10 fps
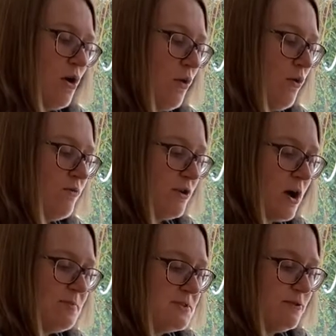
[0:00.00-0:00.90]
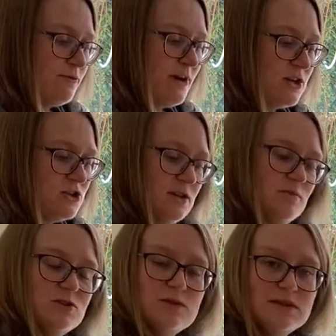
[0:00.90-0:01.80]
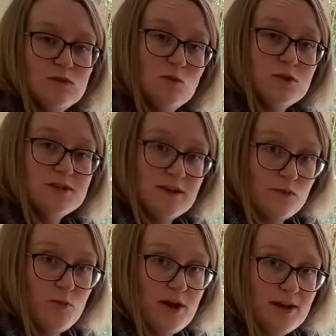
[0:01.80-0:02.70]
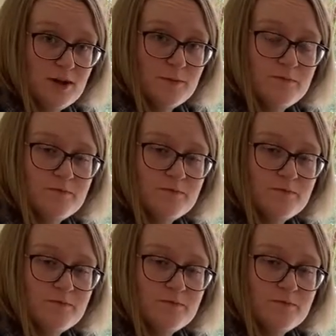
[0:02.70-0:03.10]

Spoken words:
overcomes the friction between the wood and the brick.